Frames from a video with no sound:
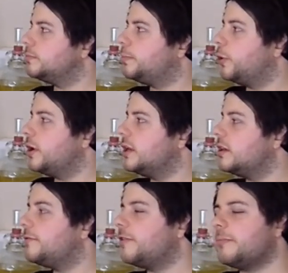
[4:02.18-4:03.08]
putting
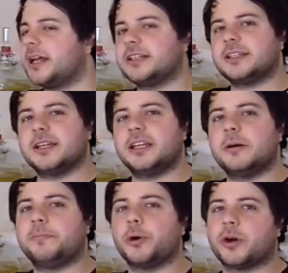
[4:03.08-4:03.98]
the fermenter in
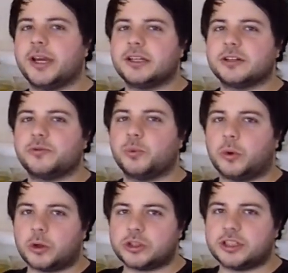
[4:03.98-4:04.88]
a bucket of
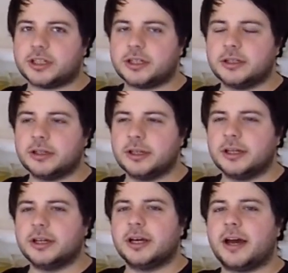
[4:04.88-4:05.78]
water
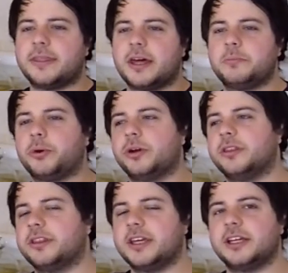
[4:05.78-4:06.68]
and then
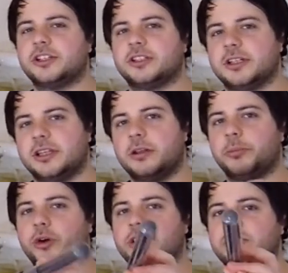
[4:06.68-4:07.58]
putting this in the
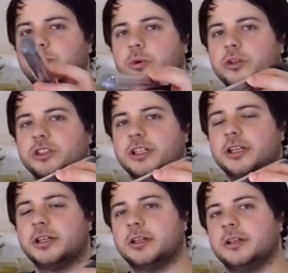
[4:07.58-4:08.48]
bucket of water
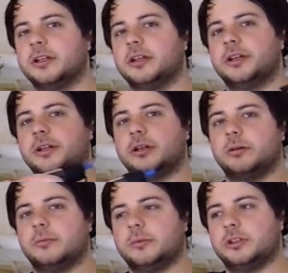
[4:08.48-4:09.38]

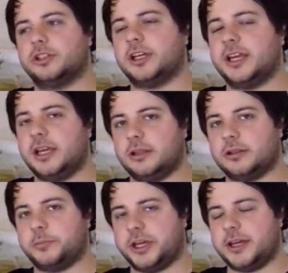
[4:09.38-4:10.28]
to heat
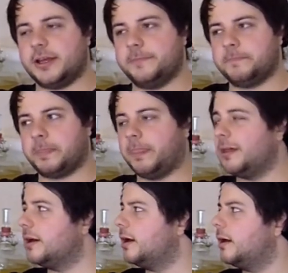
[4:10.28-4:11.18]
the beer.
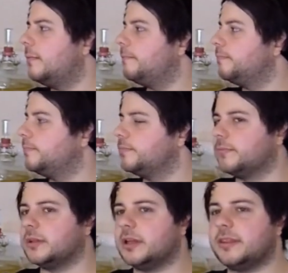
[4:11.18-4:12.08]

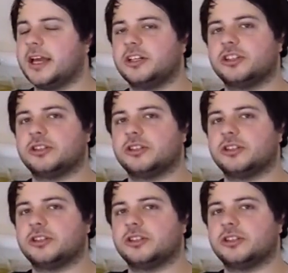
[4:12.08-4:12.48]
And they